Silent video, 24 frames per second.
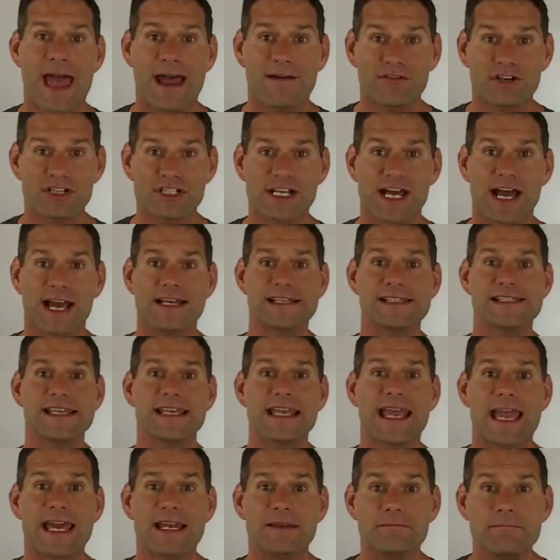
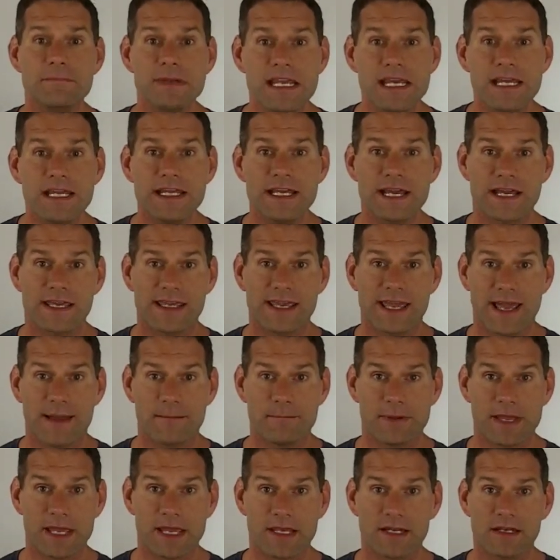advertising and media
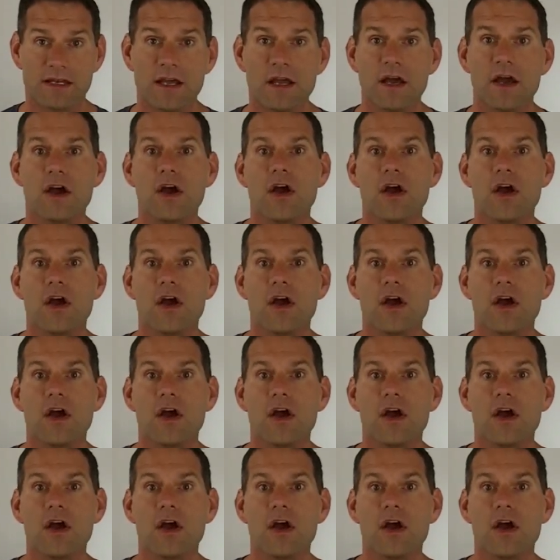campaign